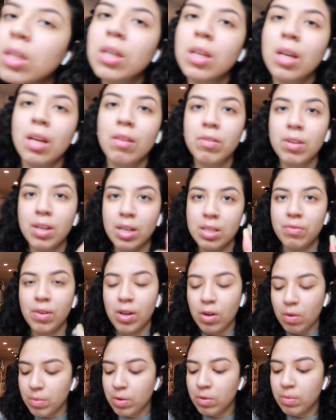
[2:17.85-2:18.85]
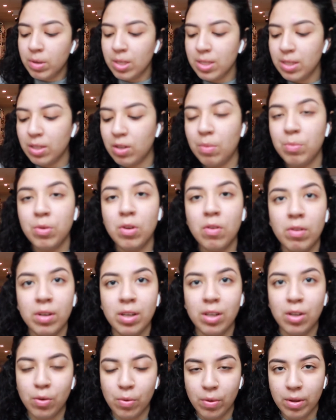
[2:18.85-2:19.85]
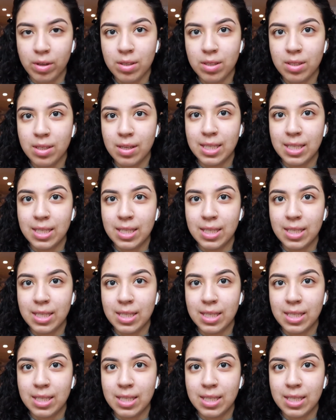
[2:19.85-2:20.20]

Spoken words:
If you guys follow me on Instagram, you already know this.